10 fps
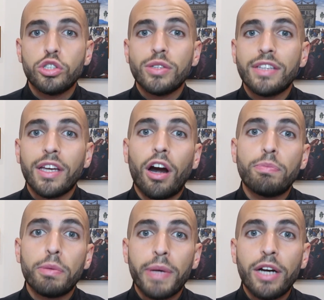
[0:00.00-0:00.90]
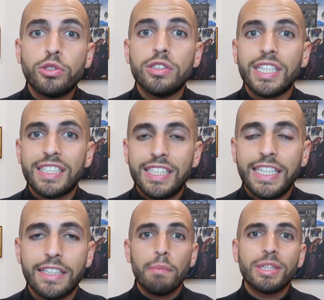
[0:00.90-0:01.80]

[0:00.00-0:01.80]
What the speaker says: so that they are prepared to succeed.